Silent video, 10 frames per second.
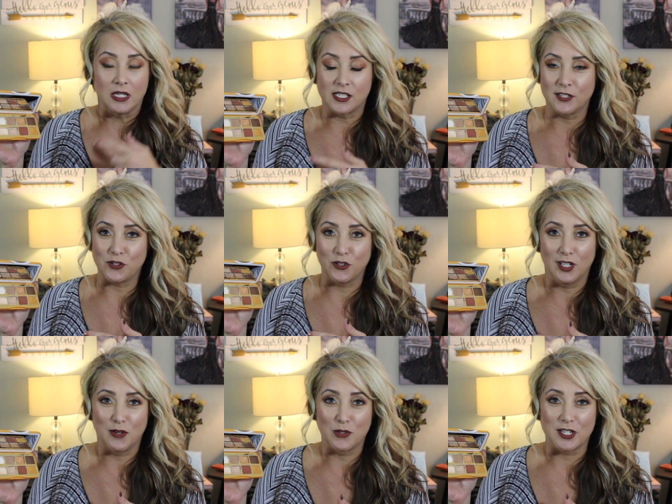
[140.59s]
My
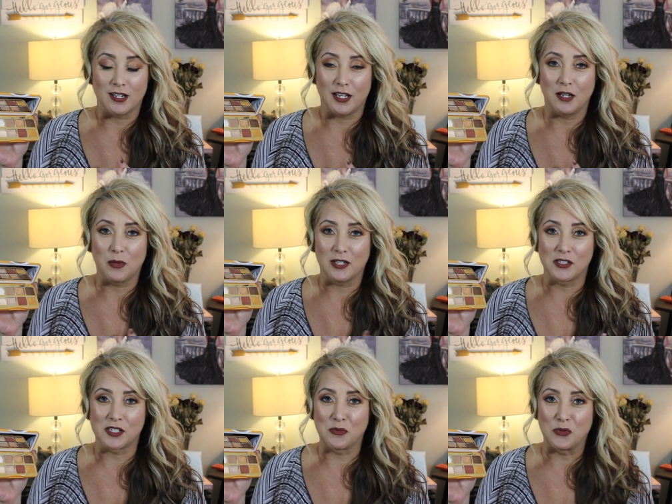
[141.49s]
sister-in-law were talking about
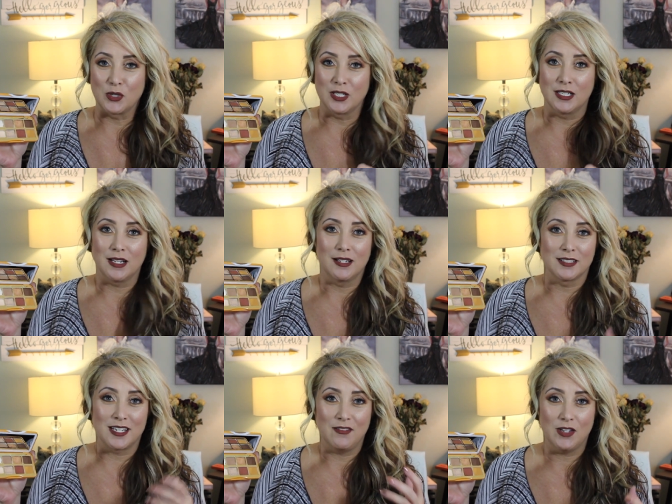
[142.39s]
someone
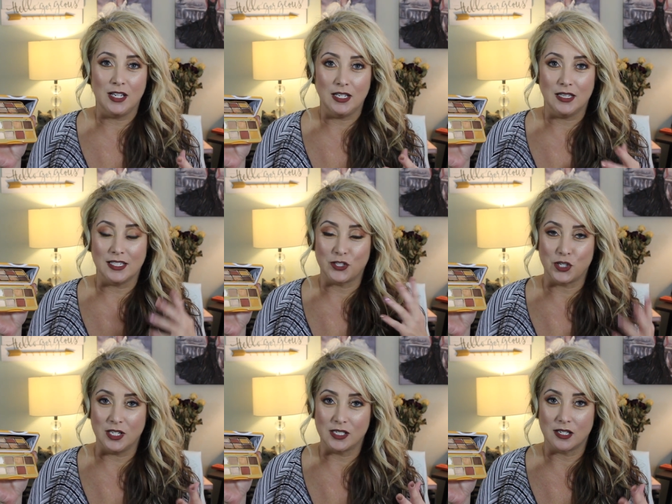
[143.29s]
on TV that
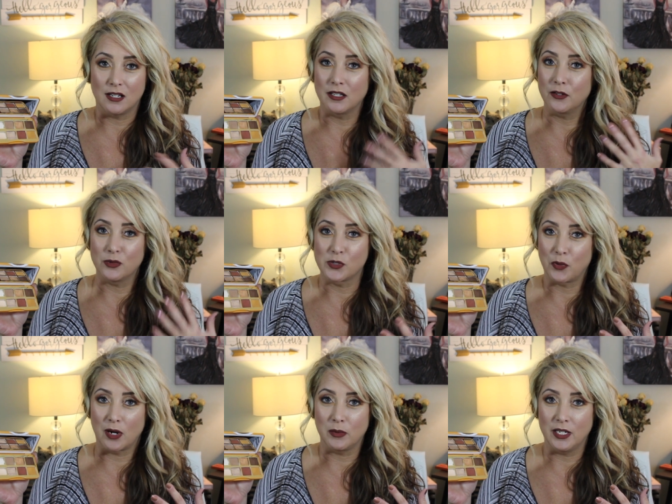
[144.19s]
she saw that was
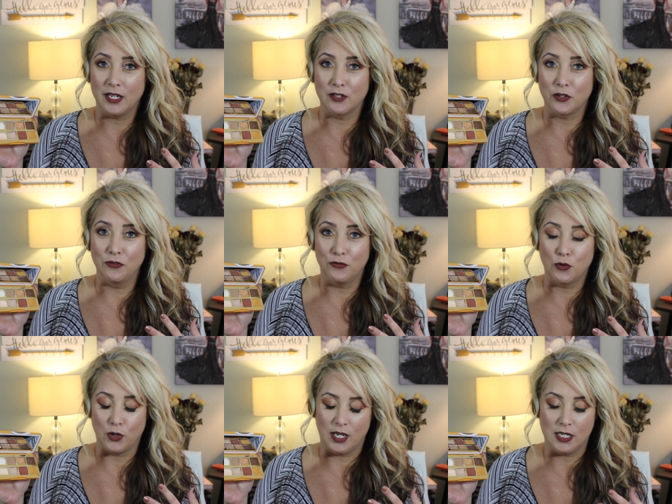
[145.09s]
probably in her
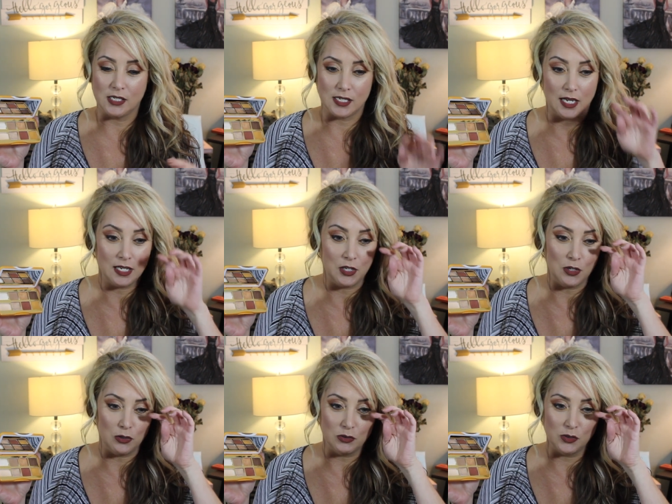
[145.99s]
40s and
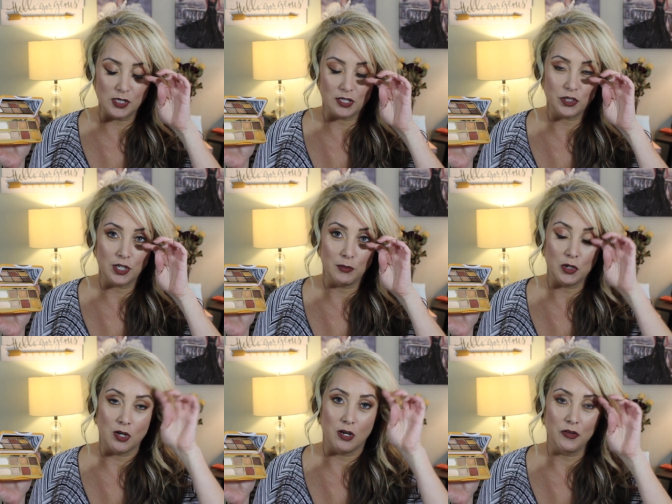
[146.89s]
used
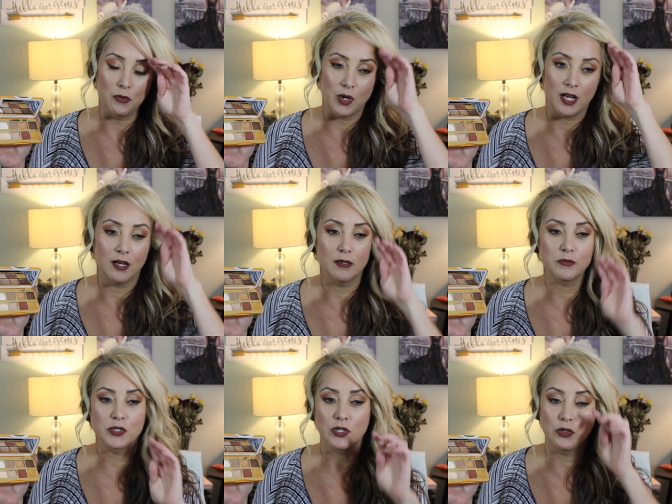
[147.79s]
shimmer all the way
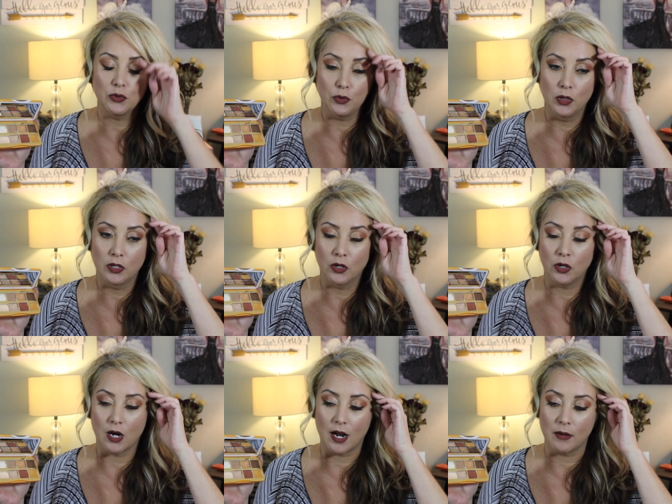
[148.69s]
up to
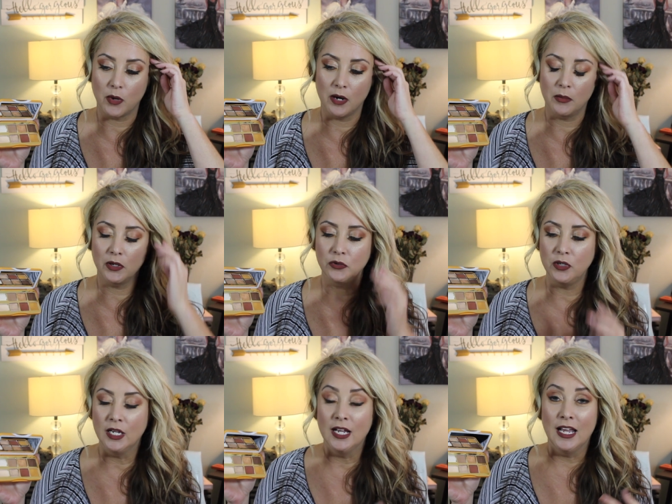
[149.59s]
her eyebrow
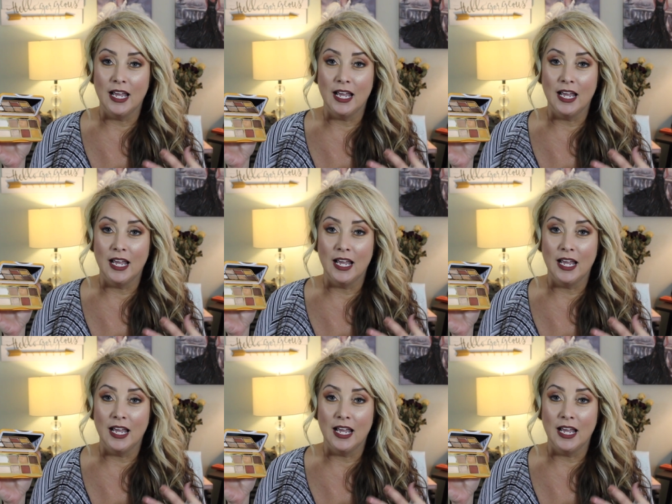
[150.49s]
bone